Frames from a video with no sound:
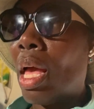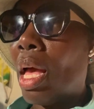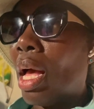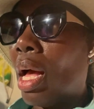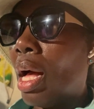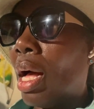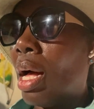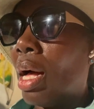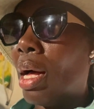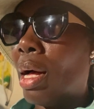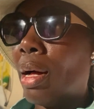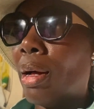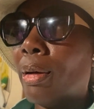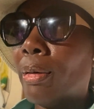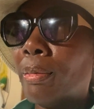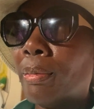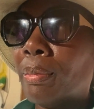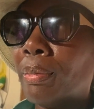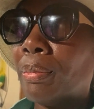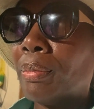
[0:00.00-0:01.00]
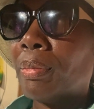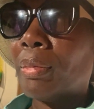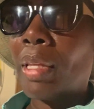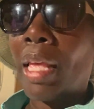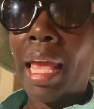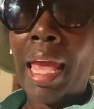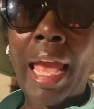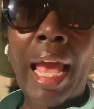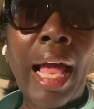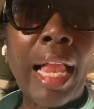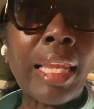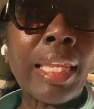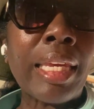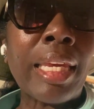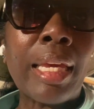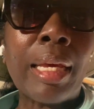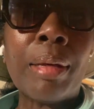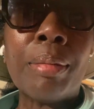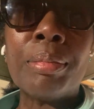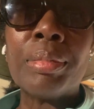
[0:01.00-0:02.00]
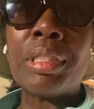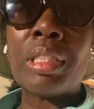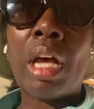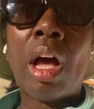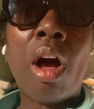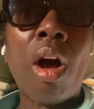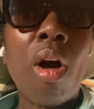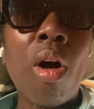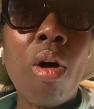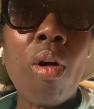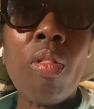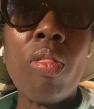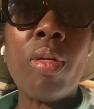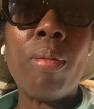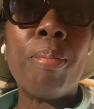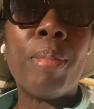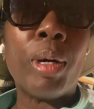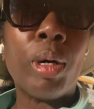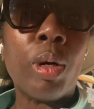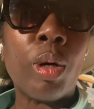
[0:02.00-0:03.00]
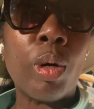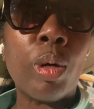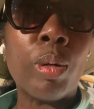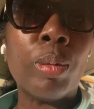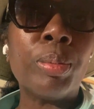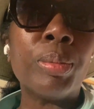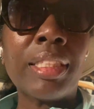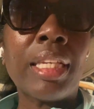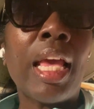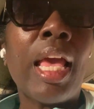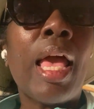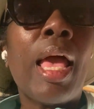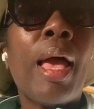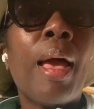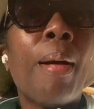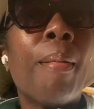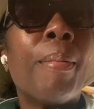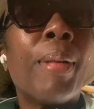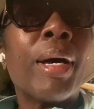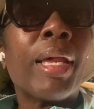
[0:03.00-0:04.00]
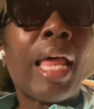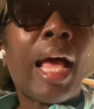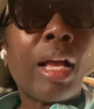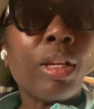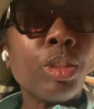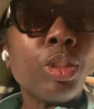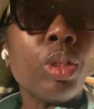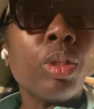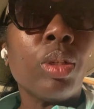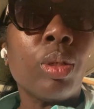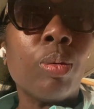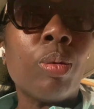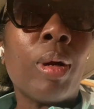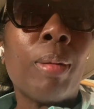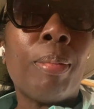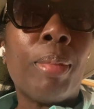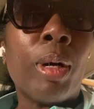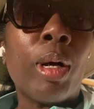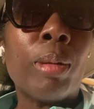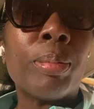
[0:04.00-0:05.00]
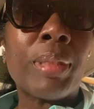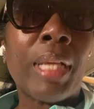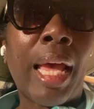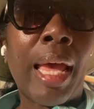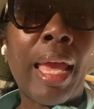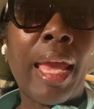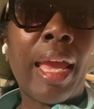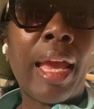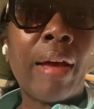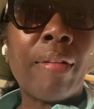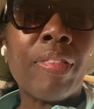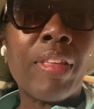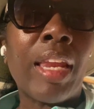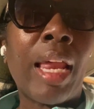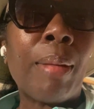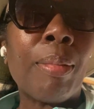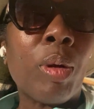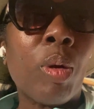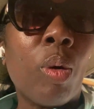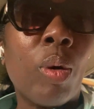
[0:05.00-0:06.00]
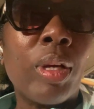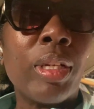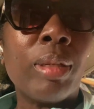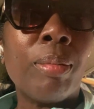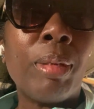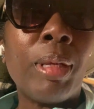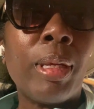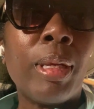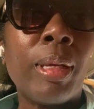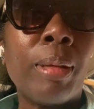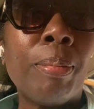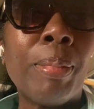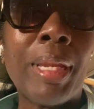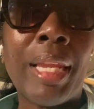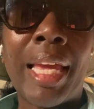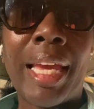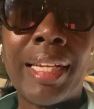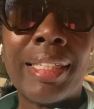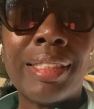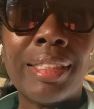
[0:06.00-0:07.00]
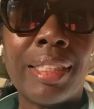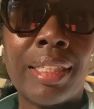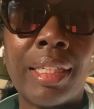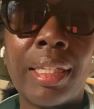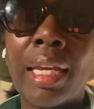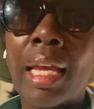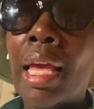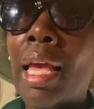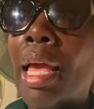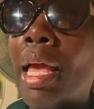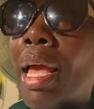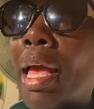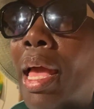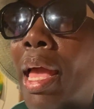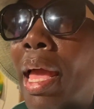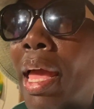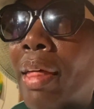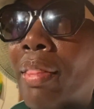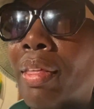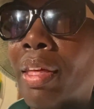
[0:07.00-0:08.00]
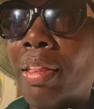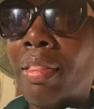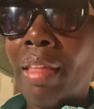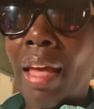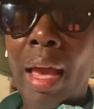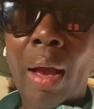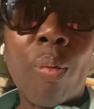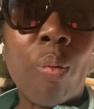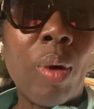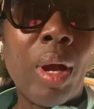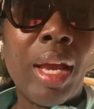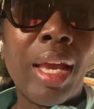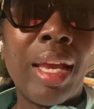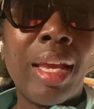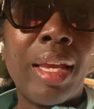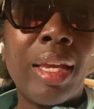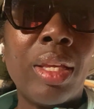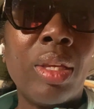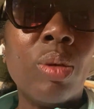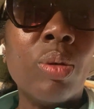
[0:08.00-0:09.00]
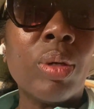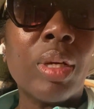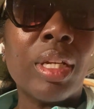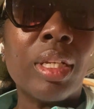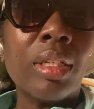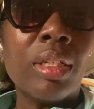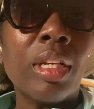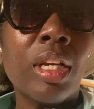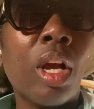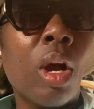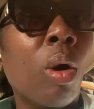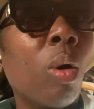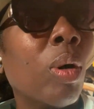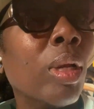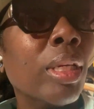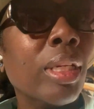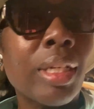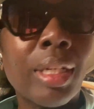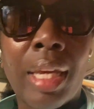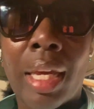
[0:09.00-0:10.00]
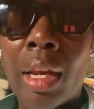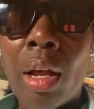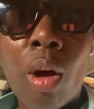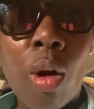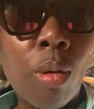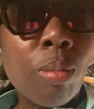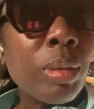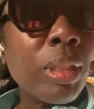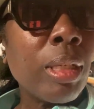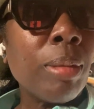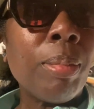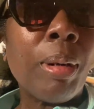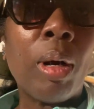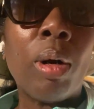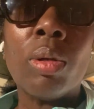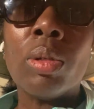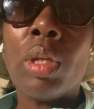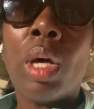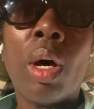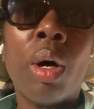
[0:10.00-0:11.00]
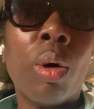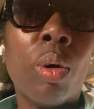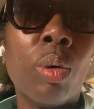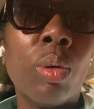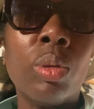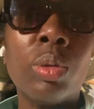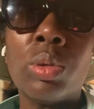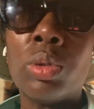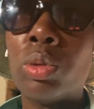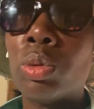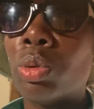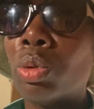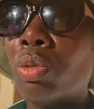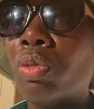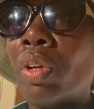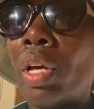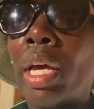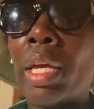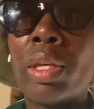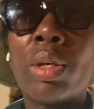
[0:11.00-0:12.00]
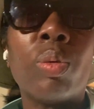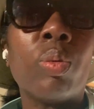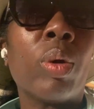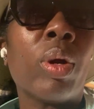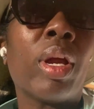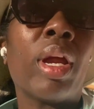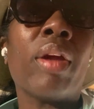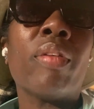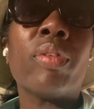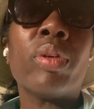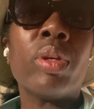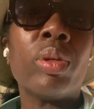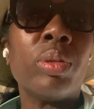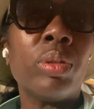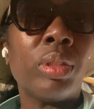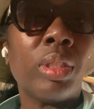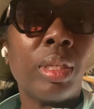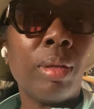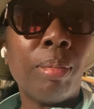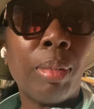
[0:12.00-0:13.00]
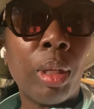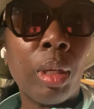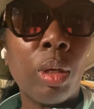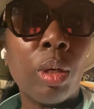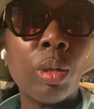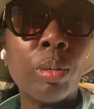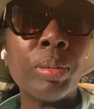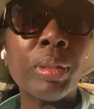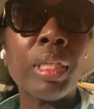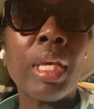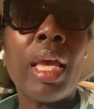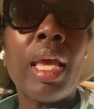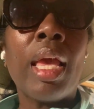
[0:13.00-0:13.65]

alliums, all the bulbs, but I'll show you what bulbs I have that I'm going to be planting. And then that way you can go and look at Home Depot, Lowe's, True Value, wherever you see bulbs.